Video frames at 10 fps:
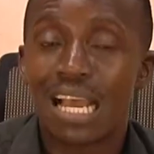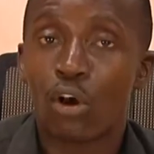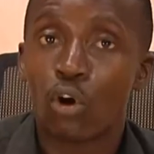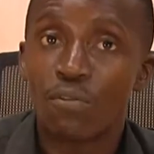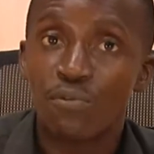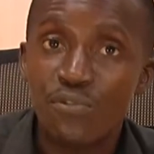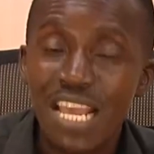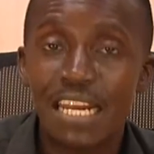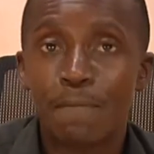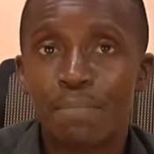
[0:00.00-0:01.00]
are
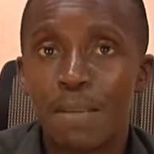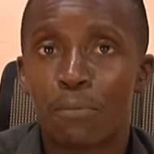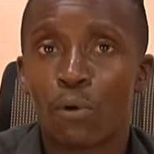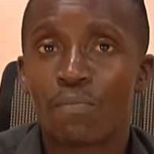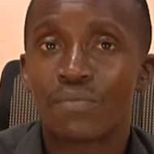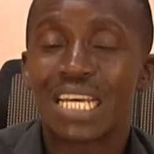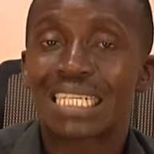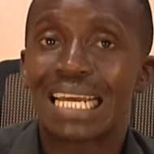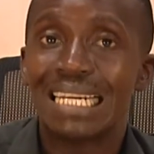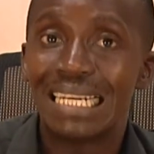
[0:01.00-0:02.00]
God-fearing people
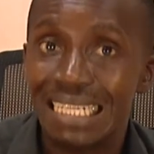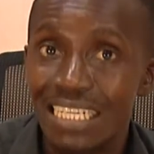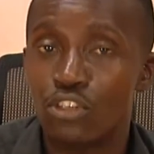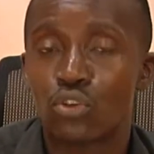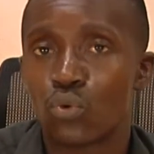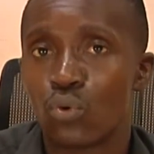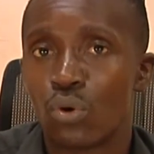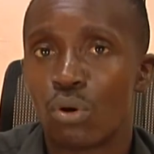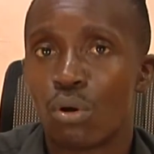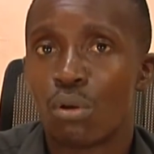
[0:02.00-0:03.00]
that can lead you
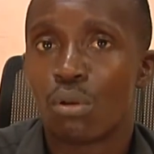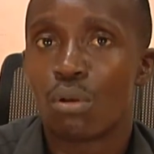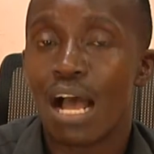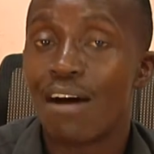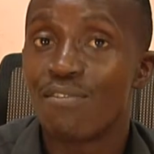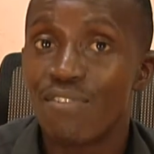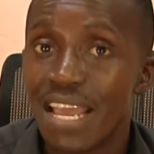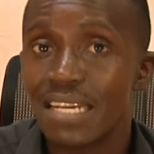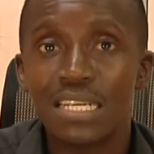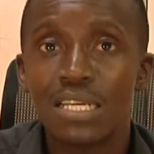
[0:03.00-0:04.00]
to a
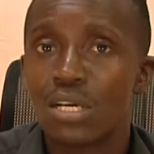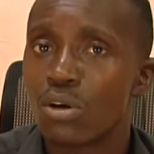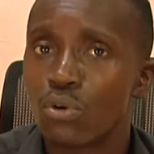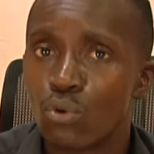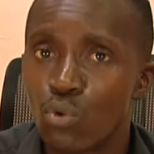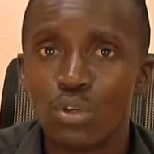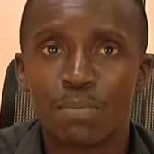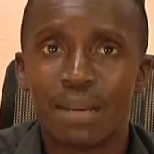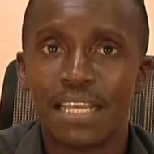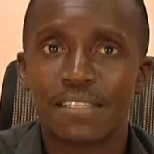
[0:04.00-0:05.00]
very
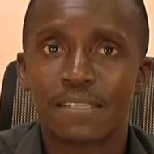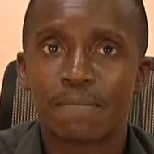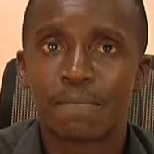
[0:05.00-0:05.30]
good place.